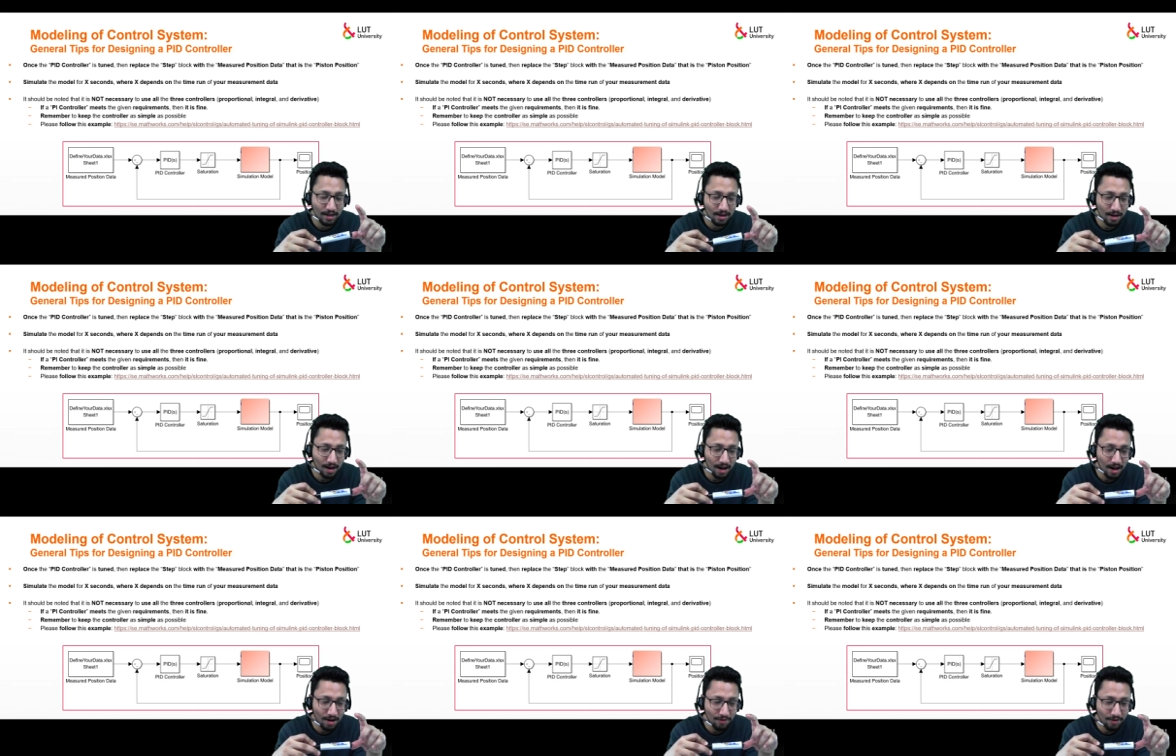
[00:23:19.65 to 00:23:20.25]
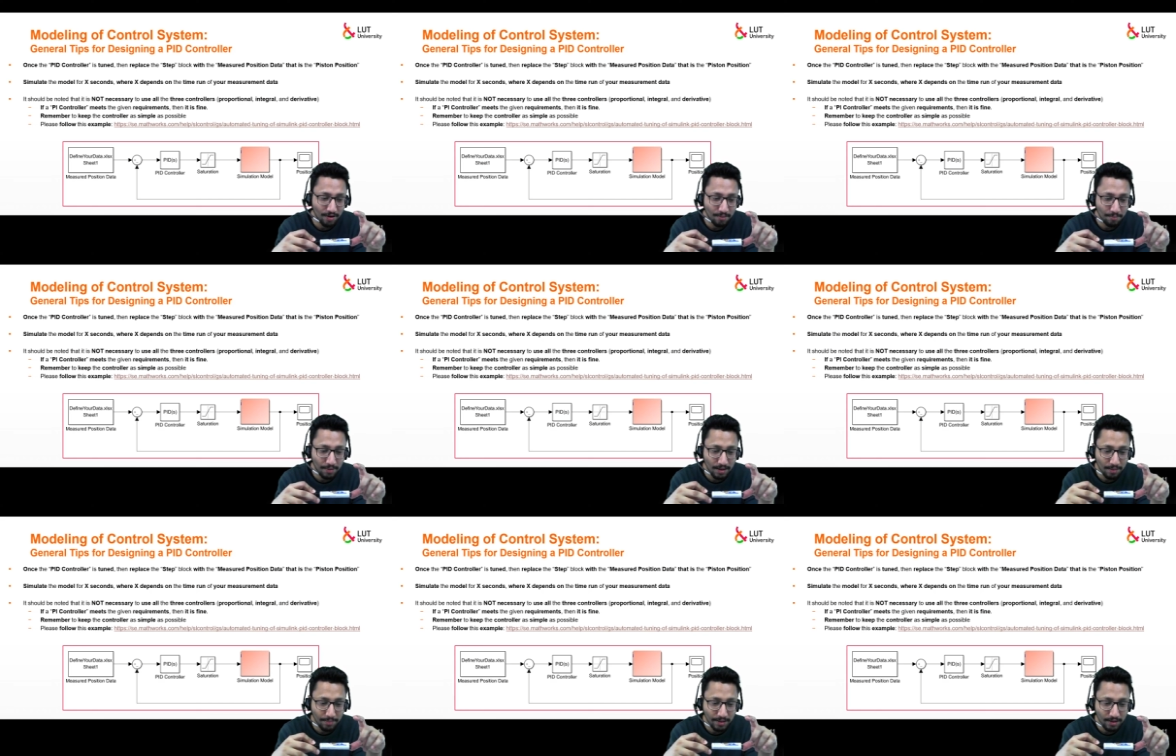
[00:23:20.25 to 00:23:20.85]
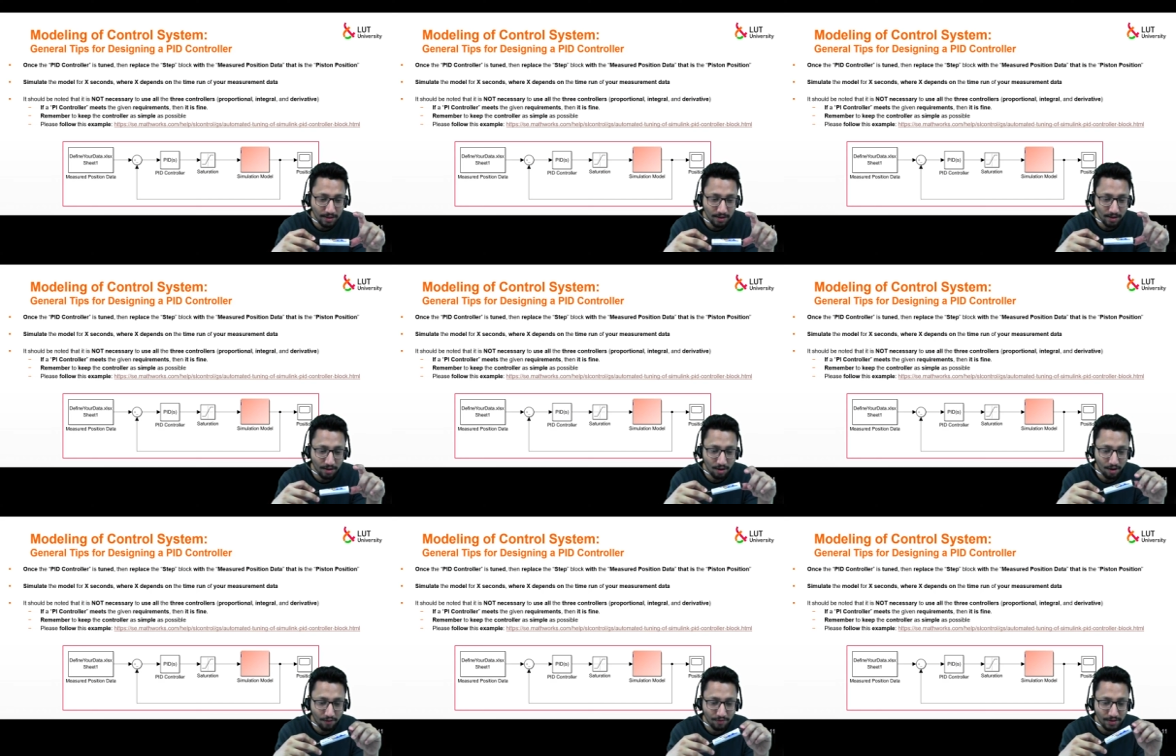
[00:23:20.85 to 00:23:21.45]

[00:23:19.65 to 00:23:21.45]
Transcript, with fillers: one hundred millimeter of